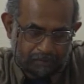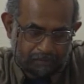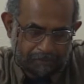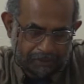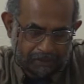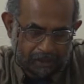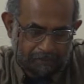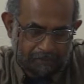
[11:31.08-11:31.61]

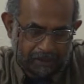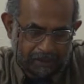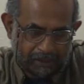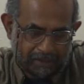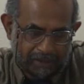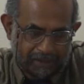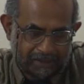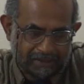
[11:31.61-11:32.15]

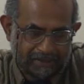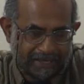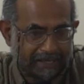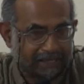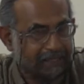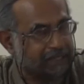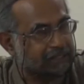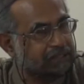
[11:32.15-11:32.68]
predominant, and is
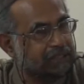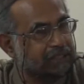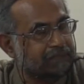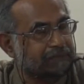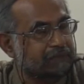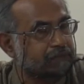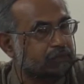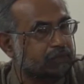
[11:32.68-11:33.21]
getting actually
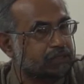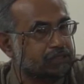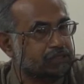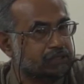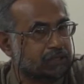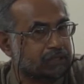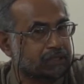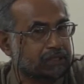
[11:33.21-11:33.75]
even more
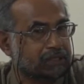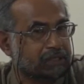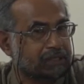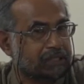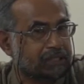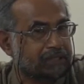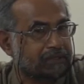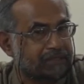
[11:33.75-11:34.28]
stronger
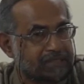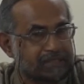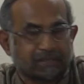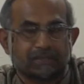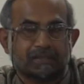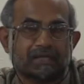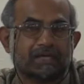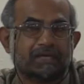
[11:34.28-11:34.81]
in
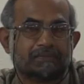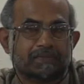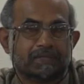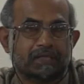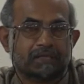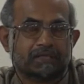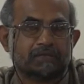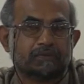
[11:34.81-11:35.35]
recent times. And
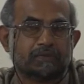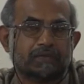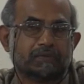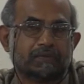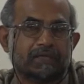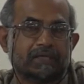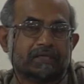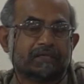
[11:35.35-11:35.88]
I just want to
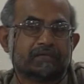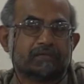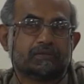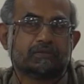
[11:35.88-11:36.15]
relate this